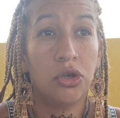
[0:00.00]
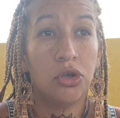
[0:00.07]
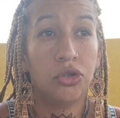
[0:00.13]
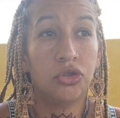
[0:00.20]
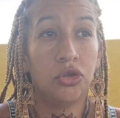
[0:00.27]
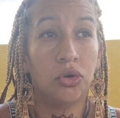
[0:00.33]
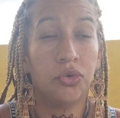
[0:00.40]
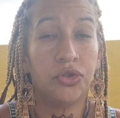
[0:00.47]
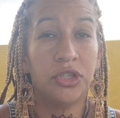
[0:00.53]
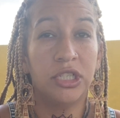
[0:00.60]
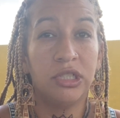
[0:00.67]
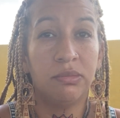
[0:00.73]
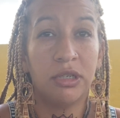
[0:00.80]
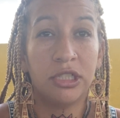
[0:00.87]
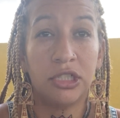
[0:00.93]
So
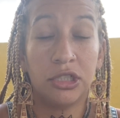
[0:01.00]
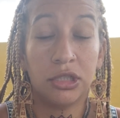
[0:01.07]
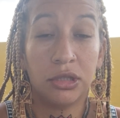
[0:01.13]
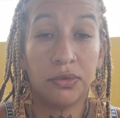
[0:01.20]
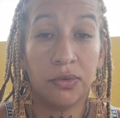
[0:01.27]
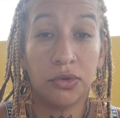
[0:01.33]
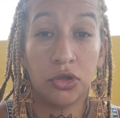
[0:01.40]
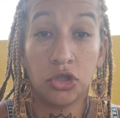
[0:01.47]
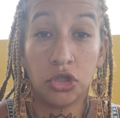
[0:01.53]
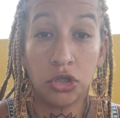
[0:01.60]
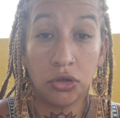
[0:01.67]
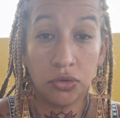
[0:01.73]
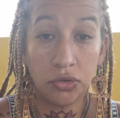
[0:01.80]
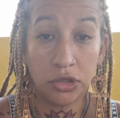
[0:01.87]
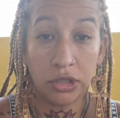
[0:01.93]
this message is for the
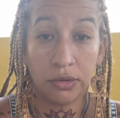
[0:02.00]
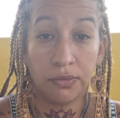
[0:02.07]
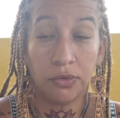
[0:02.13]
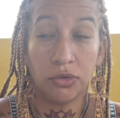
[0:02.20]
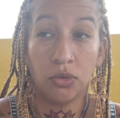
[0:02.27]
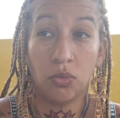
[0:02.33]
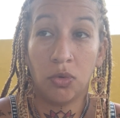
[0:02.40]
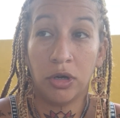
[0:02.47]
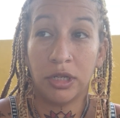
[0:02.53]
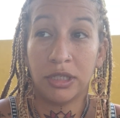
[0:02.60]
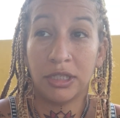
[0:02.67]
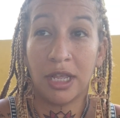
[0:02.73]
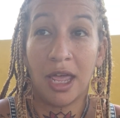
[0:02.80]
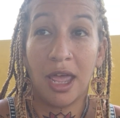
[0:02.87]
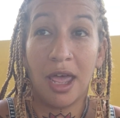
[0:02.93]
chosen, for the ones
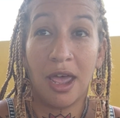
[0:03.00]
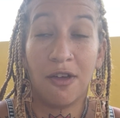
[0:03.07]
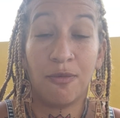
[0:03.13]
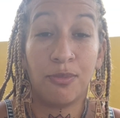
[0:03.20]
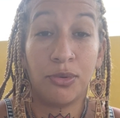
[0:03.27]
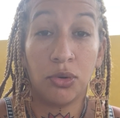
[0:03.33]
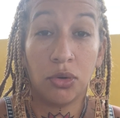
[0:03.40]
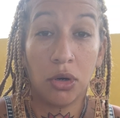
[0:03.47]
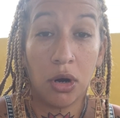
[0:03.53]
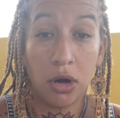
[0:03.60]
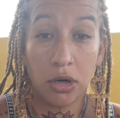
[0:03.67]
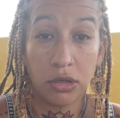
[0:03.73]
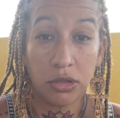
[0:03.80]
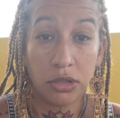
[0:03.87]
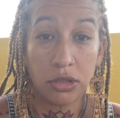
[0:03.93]
that have pure
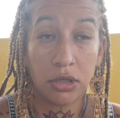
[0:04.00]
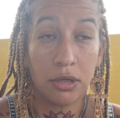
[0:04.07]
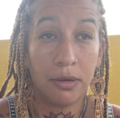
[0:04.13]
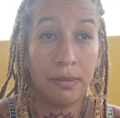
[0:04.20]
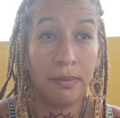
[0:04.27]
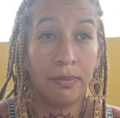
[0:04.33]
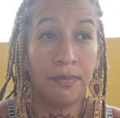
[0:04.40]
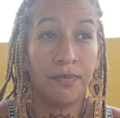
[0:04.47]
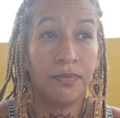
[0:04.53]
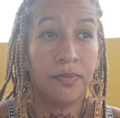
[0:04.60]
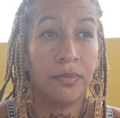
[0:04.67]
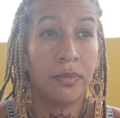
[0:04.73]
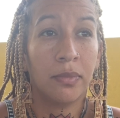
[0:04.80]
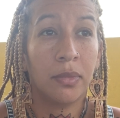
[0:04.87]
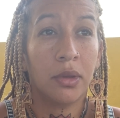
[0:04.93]
hearts.
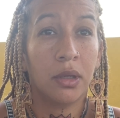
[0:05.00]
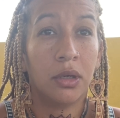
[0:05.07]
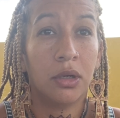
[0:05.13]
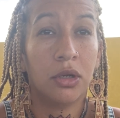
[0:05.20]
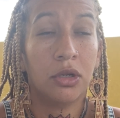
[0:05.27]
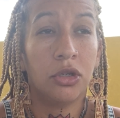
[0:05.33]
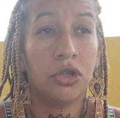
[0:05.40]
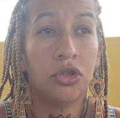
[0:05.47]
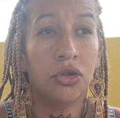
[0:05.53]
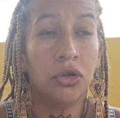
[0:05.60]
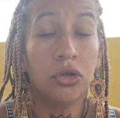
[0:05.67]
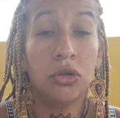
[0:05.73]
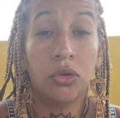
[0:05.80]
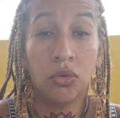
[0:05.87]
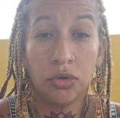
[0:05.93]
Your
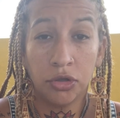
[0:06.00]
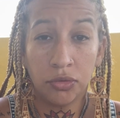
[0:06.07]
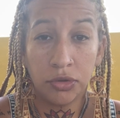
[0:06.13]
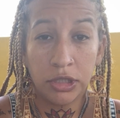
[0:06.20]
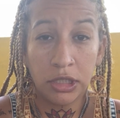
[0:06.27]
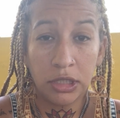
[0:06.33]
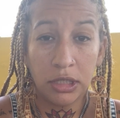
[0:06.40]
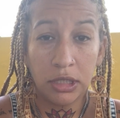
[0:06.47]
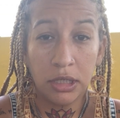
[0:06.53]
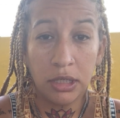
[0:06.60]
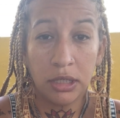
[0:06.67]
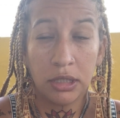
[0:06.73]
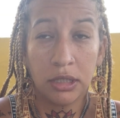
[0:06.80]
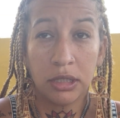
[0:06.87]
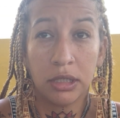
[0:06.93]
loyalty
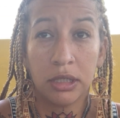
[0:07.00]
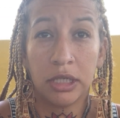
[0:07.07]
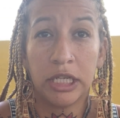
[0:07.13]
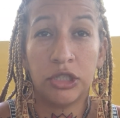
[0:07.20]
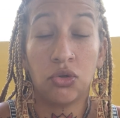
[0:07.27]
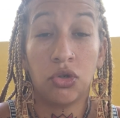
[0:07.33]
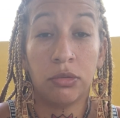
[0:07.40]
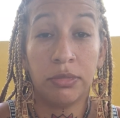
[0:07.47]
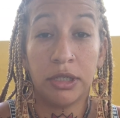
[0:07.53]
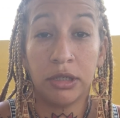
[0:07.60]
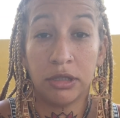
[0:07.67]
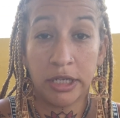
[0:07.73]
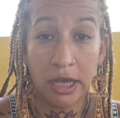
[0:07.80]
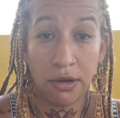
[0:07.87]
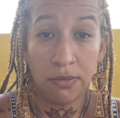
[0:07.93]
is going to be your
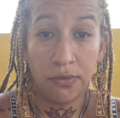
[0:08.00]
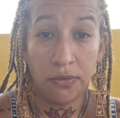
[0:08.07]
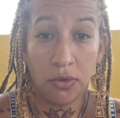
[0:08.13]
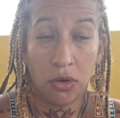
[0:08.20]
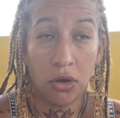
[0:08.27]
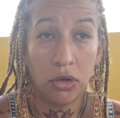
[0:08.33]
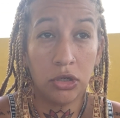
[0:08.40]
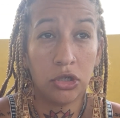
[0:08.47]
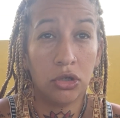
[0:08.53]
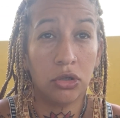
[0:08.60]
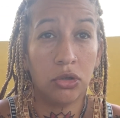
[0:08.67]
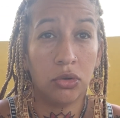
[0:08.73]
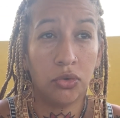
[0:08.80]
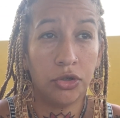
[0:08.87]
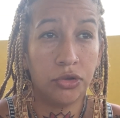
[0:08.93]
downfall. Your
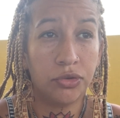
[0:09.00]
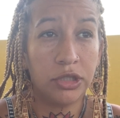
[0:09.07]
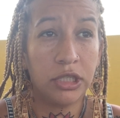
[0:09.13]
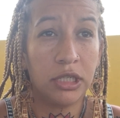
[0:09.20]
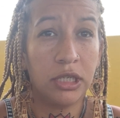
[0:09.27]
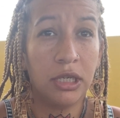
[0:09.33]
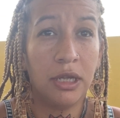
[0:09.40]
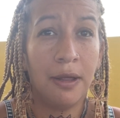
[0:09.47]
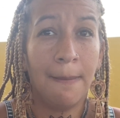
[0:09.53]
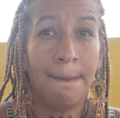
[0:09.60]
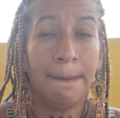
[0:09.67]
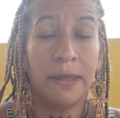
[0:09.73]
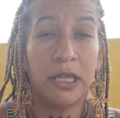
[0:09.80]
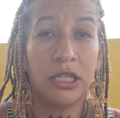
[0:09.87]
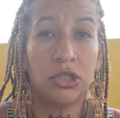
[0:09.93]
loyalty
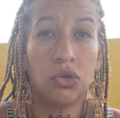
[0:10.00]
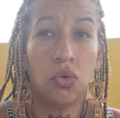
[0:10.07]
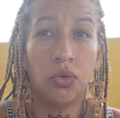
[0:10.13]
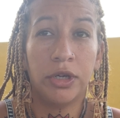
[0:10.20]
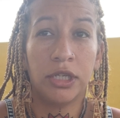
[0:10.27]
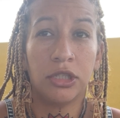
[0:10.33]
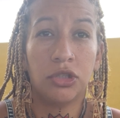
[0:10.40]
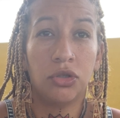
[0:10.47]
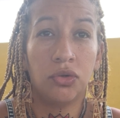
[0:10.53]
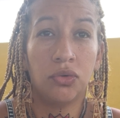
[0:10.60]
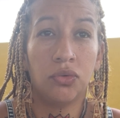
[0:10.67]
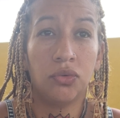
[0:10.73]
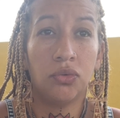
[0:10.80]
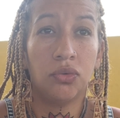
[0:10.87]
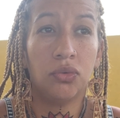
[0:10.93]
is going
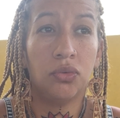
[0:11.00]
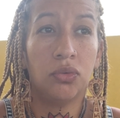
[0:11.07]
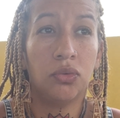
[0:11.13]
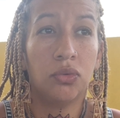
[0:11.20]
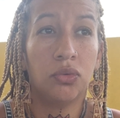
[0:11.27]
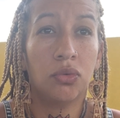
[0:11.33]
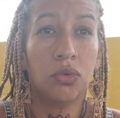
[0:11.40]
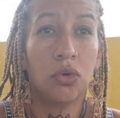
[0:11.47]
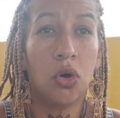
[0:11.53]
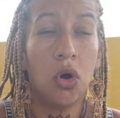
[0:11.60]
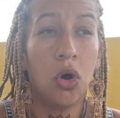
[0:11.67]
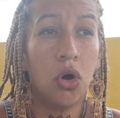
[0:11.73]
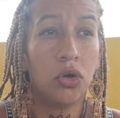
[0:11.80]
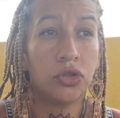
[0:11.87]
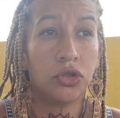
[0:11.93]
to
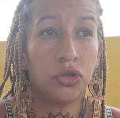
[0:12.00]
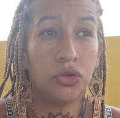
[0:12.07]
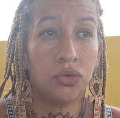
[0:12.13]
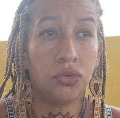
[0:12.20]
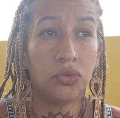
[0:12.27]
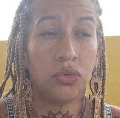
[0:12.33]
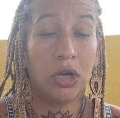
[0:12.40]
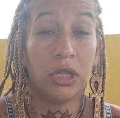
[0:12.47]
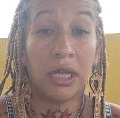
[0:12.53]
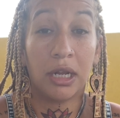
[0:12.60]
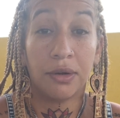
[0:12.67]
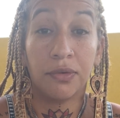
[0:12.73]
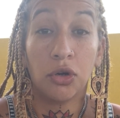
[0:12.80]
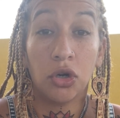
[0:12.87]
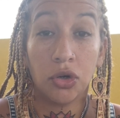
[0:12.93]
cause you a lot
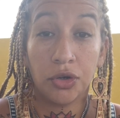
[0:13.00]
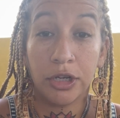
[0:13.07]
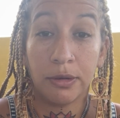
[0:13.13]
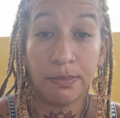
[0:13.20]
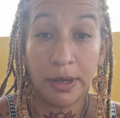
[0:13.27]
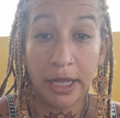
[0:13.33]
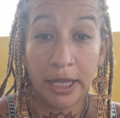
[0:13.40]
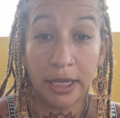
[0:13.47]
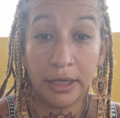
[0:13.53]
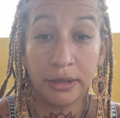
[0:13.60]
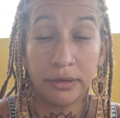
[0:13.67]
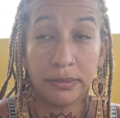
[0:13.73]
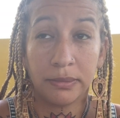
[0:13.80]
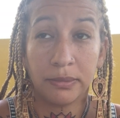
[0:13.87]
of hurt and pain.